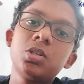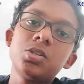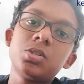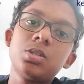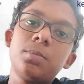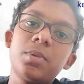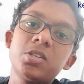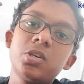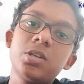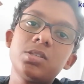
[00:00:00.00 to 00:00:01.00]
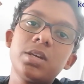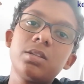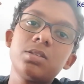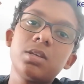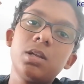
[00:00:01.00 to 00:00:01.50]
is the pressure inside
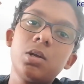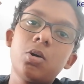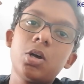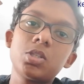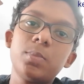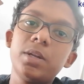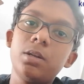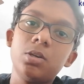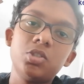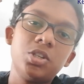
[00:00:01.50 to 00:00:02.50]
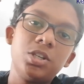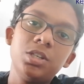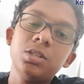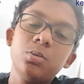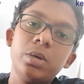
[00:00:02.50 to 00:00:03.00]
the cell caused by
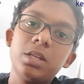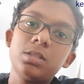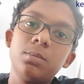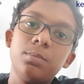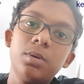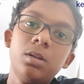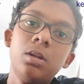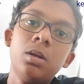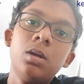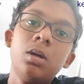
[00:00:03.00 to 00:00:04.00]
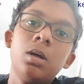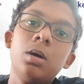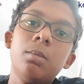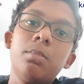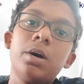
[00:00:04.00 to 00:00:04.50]
turgidity. Very simple.
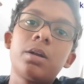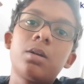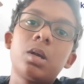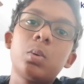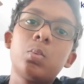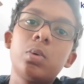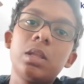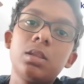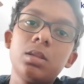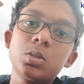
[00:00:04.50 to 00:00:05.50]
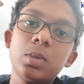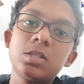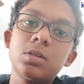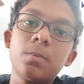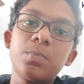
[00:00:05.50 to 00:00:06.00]
But when this
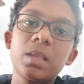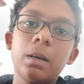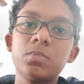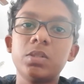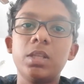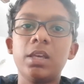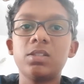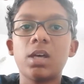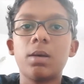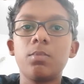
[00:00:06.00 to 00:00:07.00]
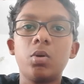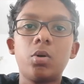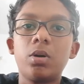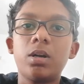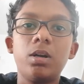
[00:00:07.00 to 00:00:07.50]
question comes in the exam, you
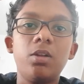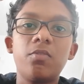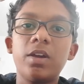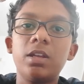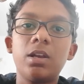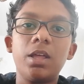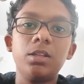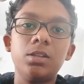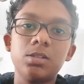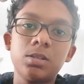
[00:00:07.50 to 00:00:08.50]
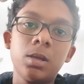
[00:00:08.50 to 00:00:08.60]
don't define it like this.